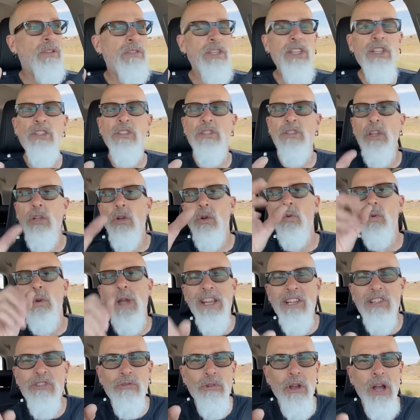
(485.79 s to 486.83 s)
these little
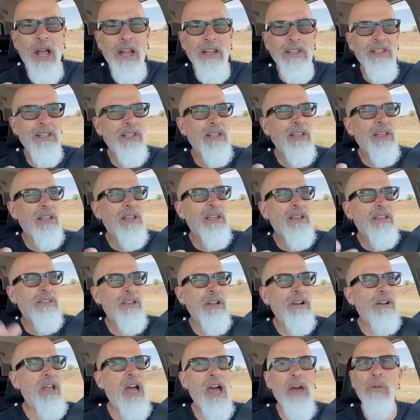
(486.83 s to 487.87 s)
restaurants,
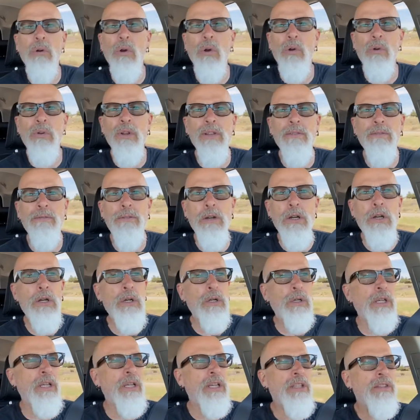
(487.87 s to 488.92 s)
they're not ordering
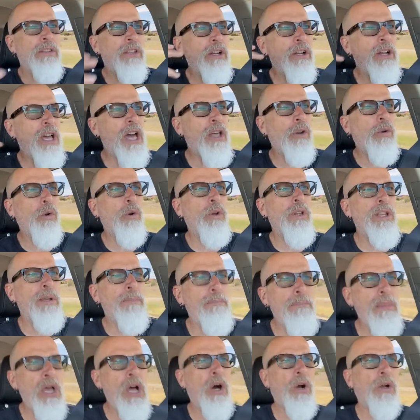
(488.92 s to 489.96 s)
food. They're not
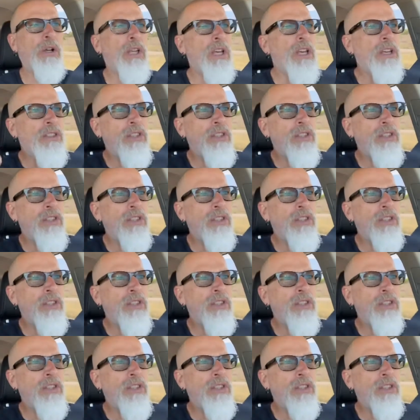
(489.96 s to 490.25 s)
ordering milk.